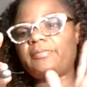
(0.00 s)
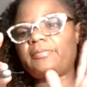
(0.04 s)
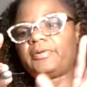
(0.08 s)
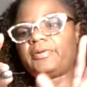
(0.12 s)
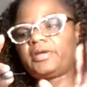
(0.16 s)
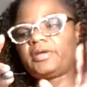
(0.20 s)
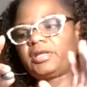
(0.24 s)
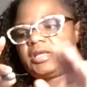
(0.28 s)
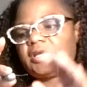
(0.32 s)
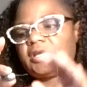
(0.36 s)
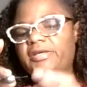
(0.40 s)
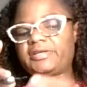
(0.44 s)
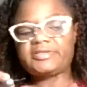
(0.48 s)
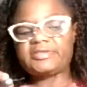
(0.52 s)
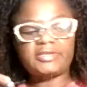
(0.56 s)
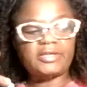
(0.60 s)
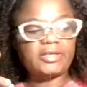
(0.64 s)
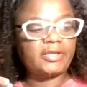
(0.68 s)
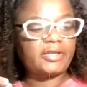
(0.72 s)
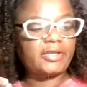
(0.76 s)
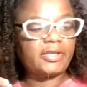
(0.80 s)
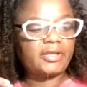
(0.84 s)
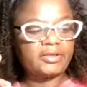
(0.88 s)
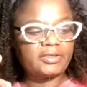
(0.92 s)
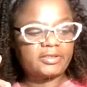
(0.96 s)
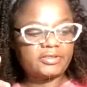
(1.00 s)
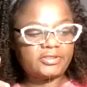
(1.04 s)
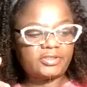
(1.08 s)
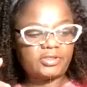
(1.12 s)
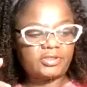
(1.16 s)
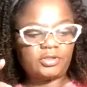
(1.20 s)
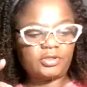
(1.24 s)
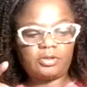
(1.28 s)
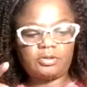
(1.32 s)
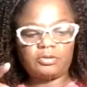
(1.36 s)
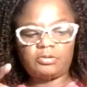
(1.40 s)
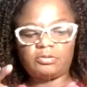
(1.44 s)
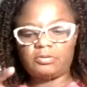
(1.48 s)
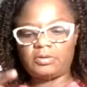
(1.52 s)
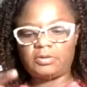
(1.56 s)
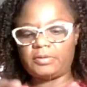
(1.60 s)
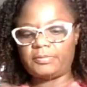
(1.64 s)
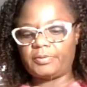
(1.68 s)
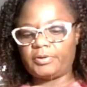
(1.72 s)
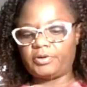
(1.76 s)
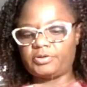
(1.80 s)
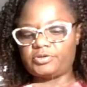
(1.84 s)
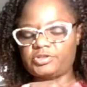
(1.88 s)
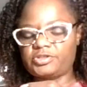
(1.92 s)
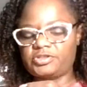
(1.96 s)
But like I said, I need to go and
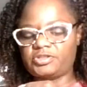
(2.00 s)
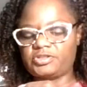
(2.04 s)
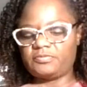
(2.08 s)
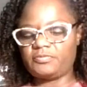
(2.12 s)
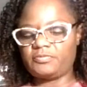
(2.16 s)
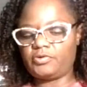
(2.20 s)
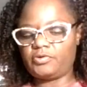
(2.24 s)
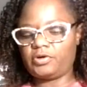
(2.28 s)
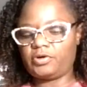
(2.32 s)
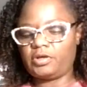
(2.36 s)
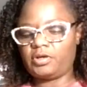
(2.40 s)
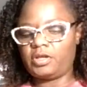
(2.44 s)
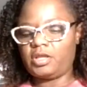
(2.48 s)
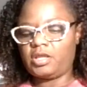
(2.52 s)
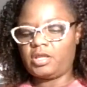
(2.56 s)
purchase some more.